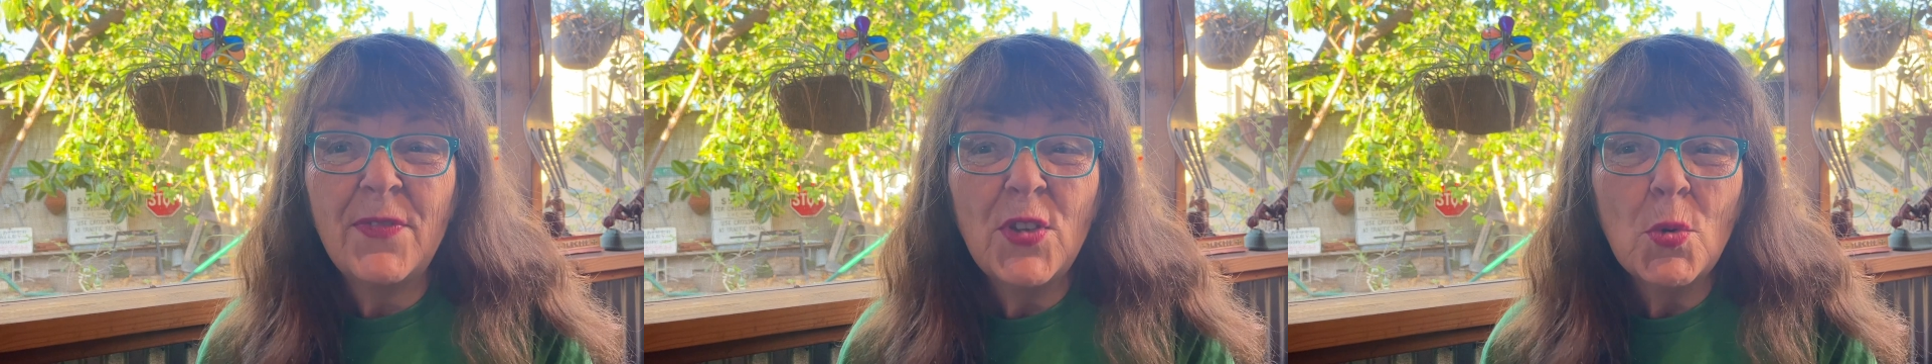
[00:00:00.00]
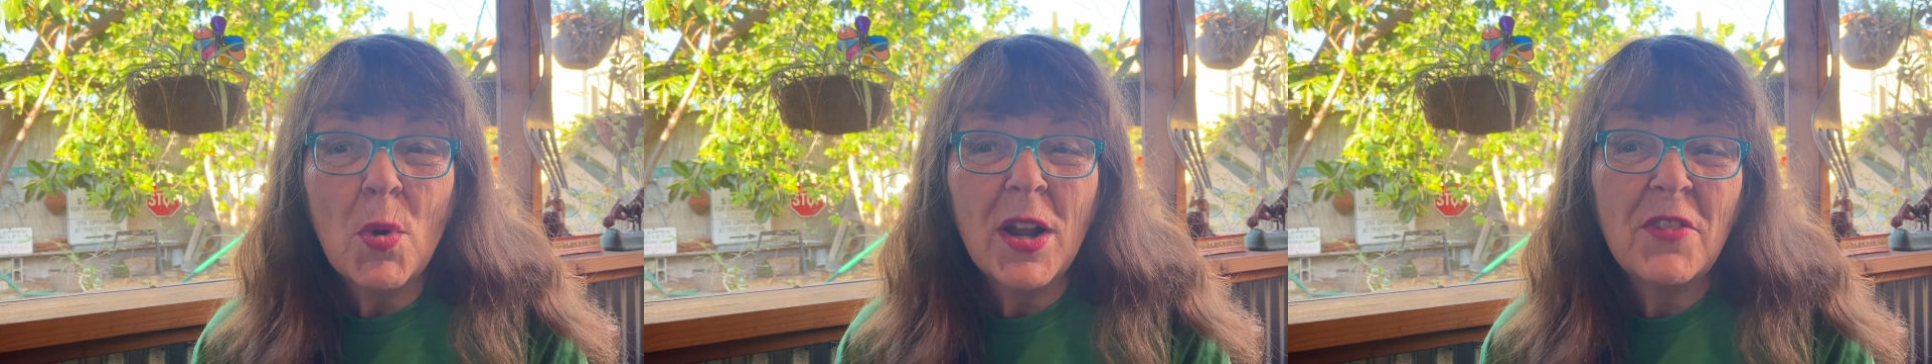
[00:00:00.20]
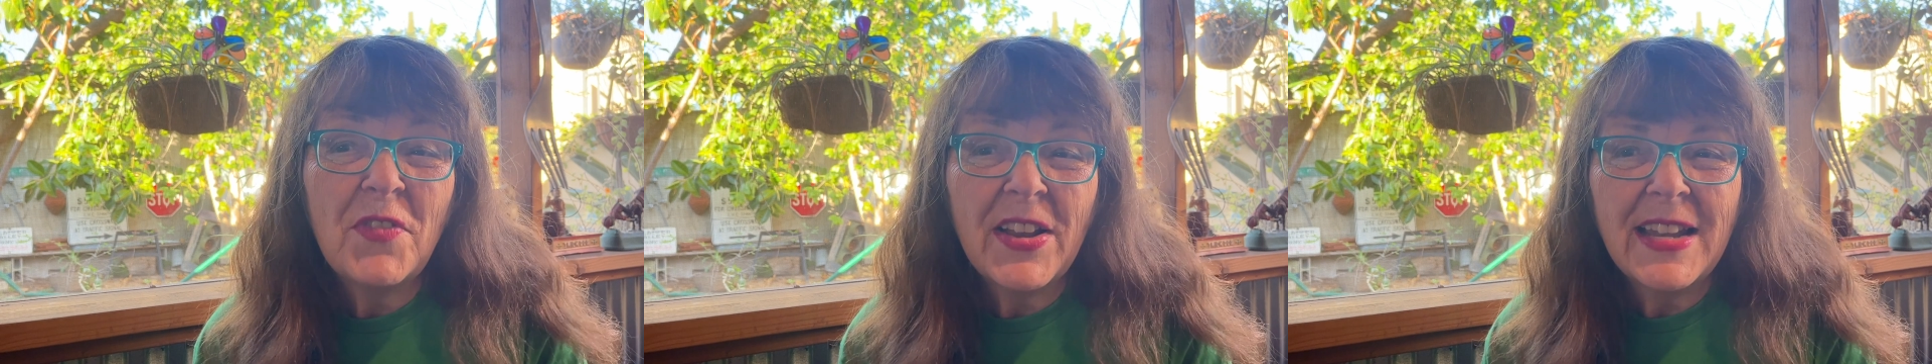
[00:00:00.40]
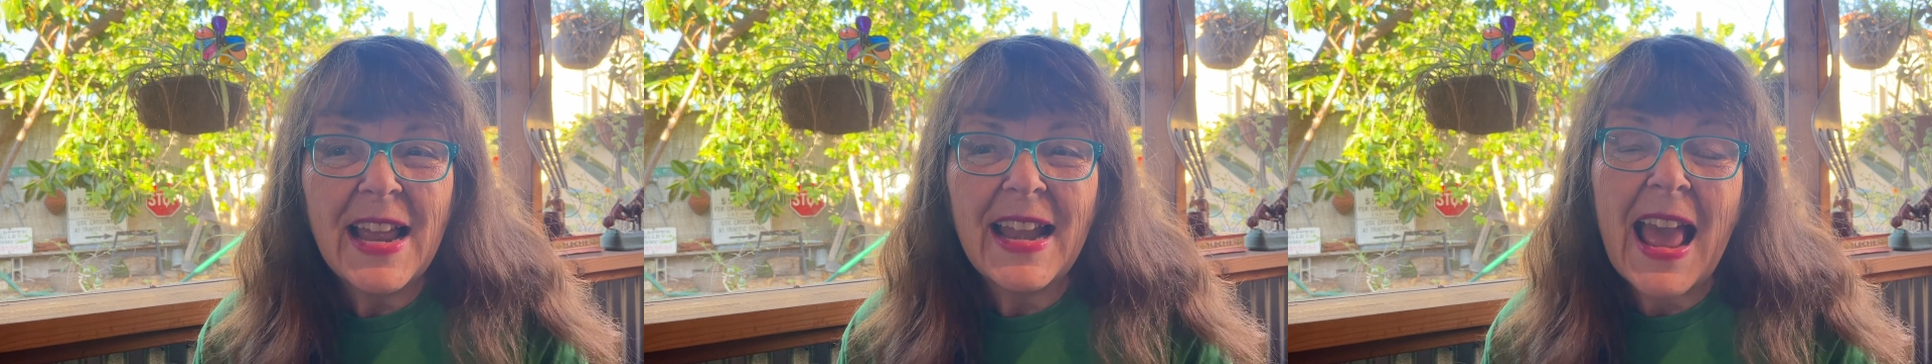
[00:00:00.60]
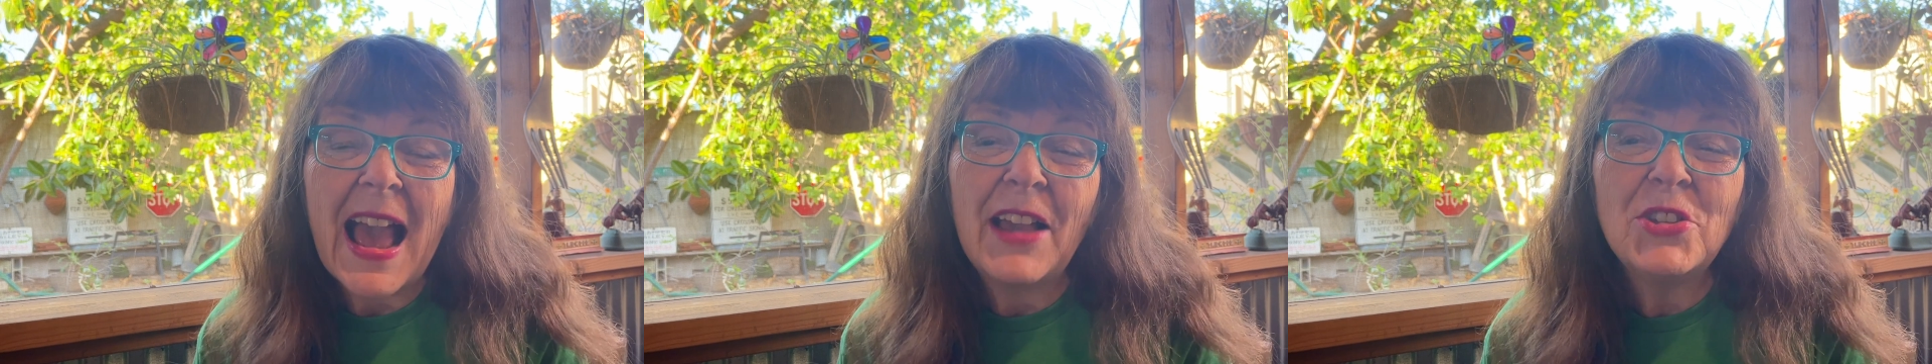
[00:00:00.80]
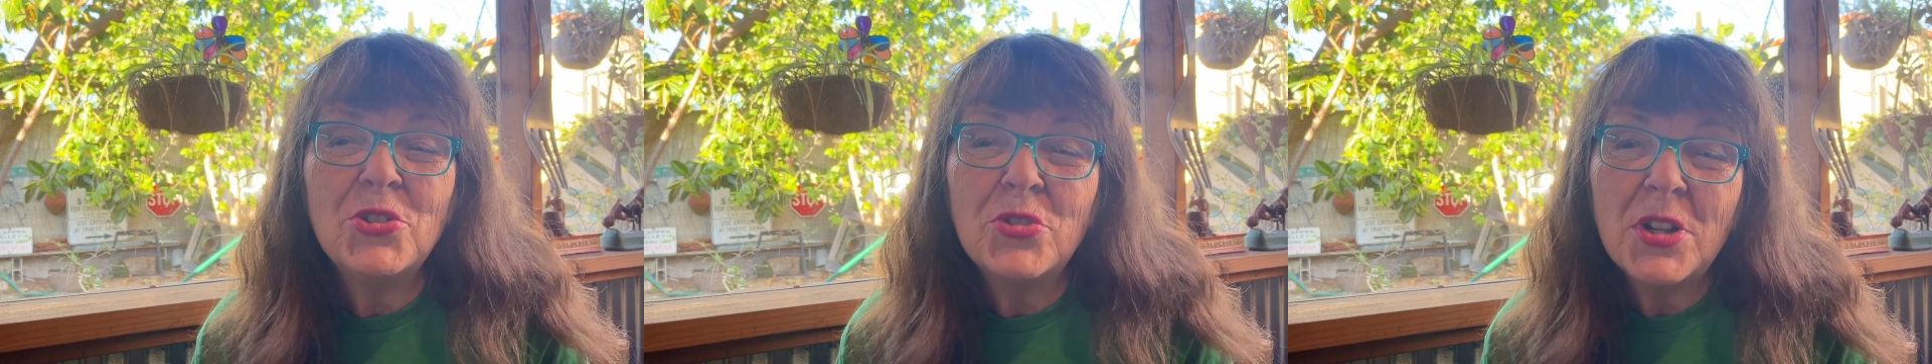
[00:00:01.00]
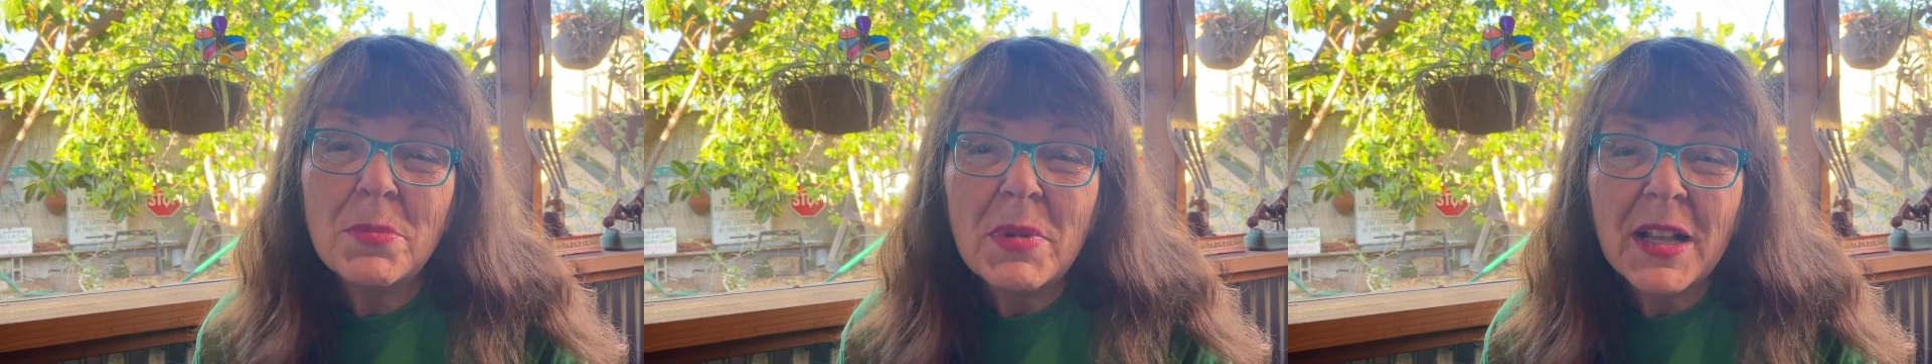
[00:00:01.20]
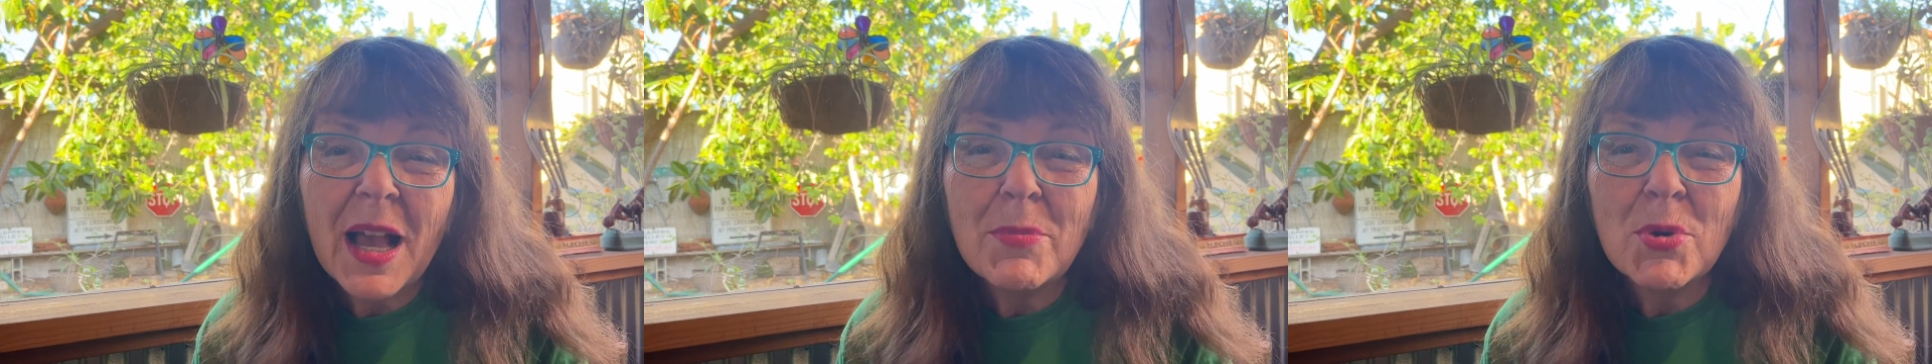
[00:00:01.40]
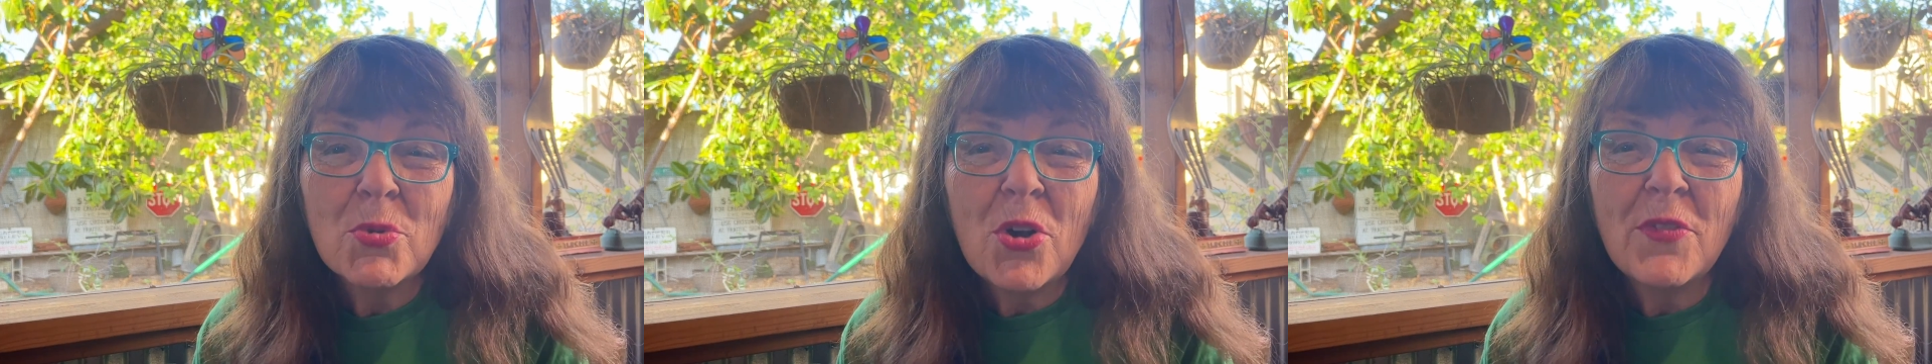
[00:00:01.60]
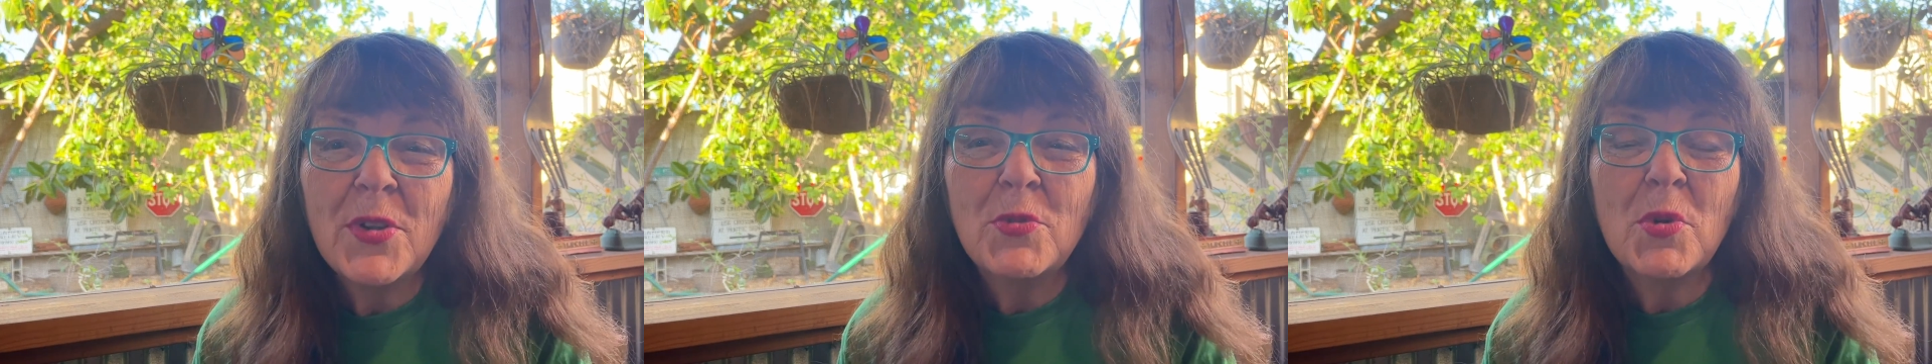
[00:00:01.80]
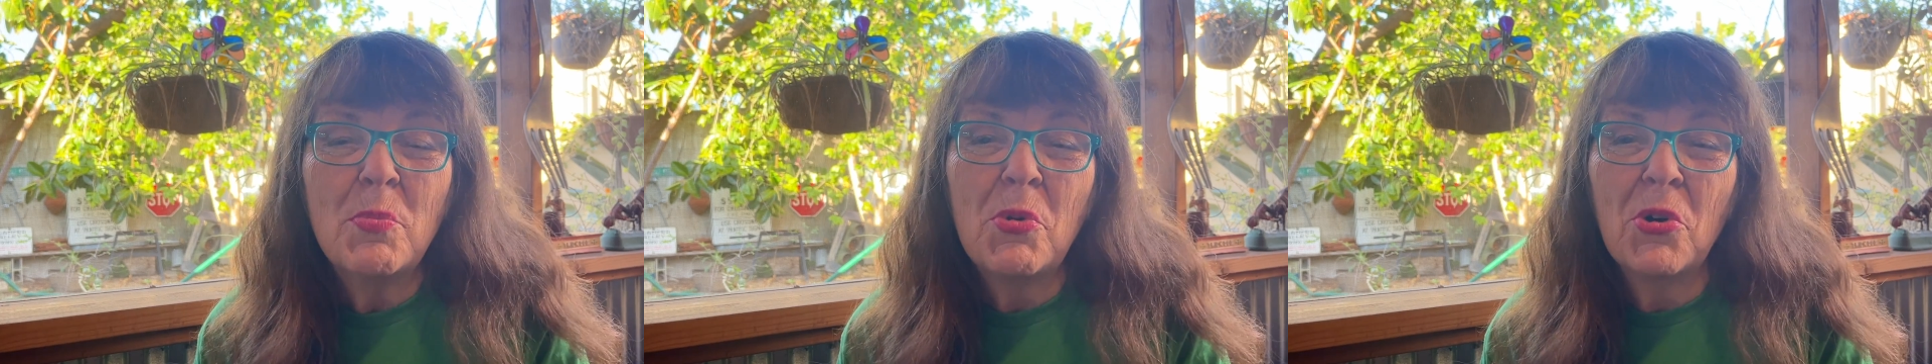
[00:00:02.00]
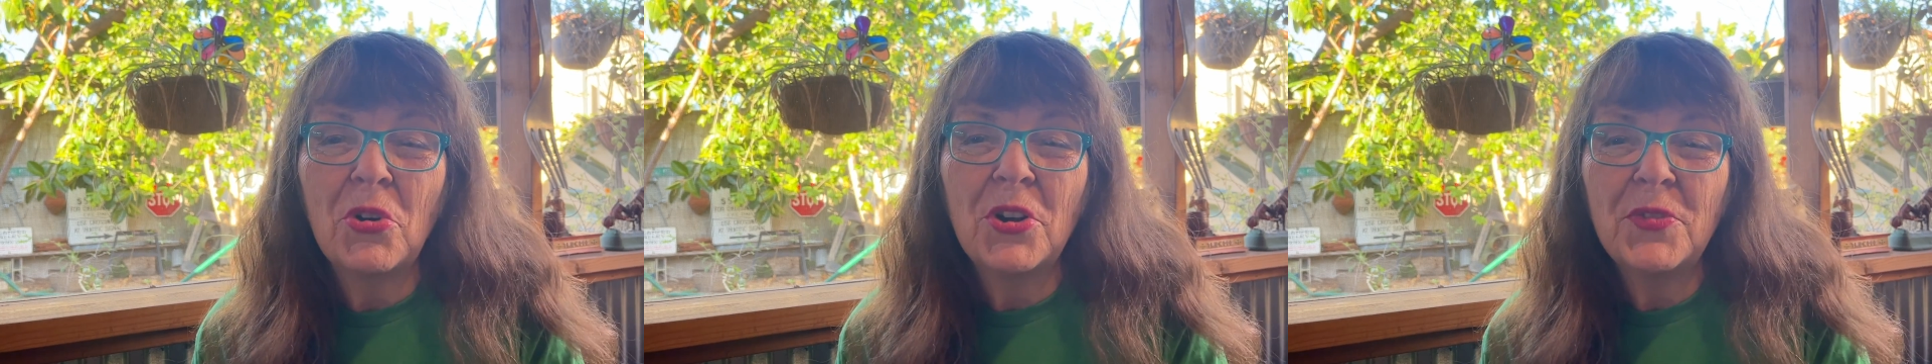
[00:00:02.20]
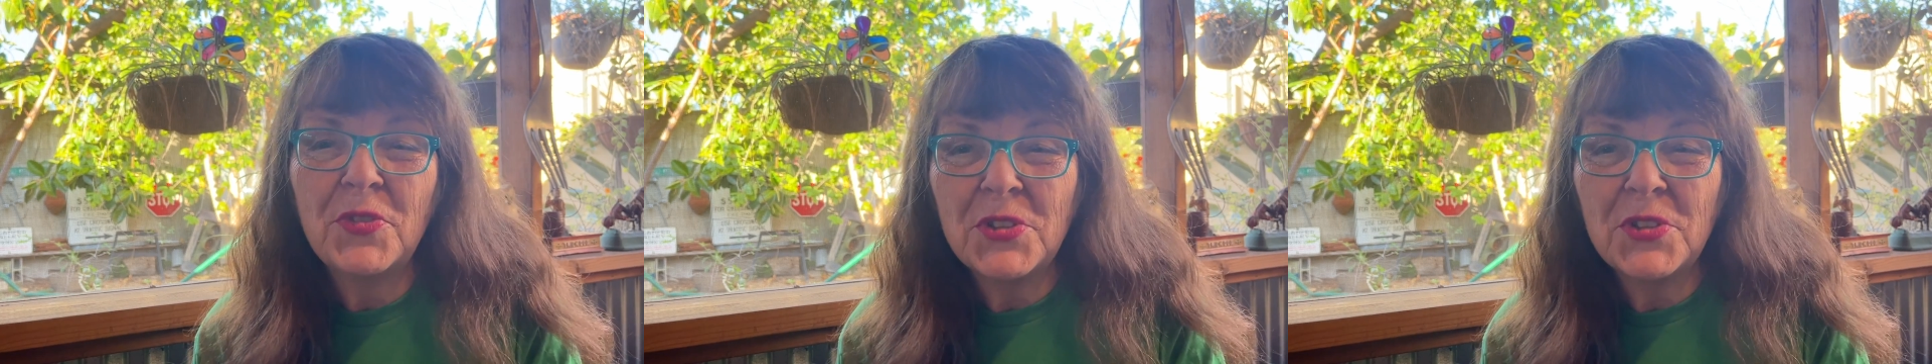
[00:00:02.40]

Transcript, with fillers: if you want to find out how you can become a roving reporter